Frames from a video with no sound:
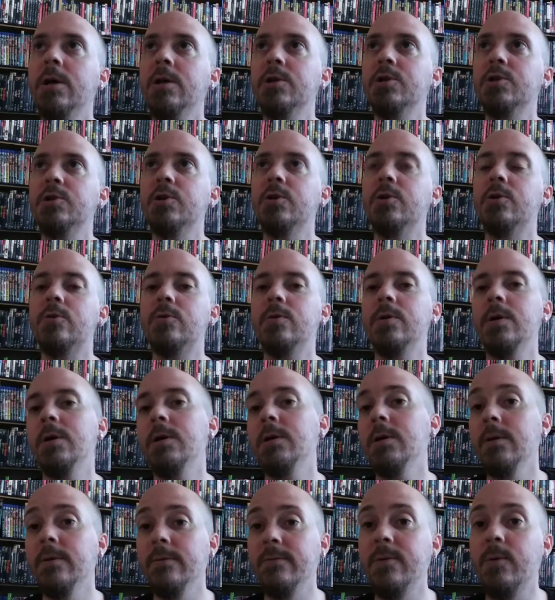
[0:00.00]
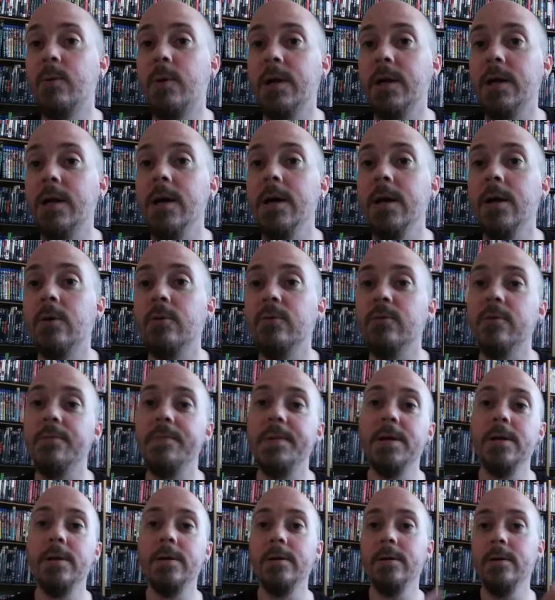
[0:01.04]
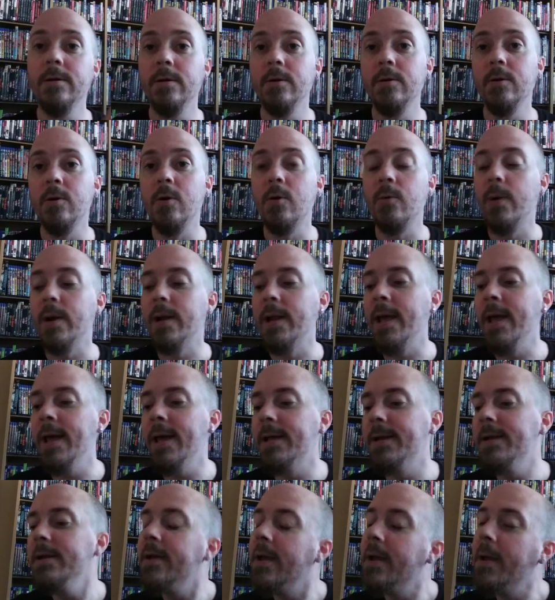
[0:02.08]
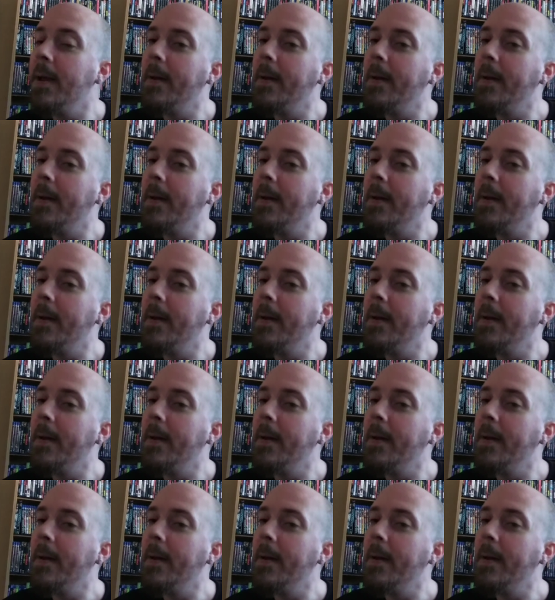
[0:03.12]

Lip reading: So if you want to cut out from here, go right ahead.